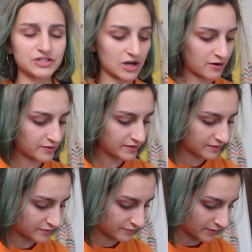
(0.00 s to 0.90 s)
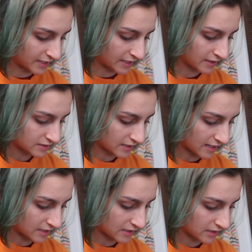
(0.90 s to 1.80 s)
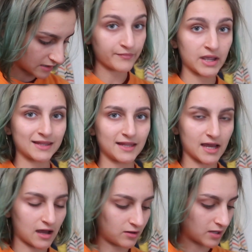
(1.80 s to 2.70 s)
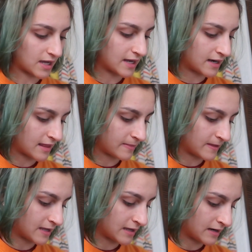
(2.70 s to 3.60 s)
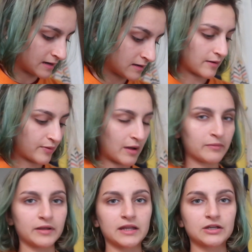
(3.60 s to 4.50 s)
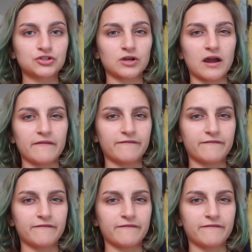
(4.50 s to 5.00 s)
start with the 3 to kind of make the outline, and then I'm probably gonna try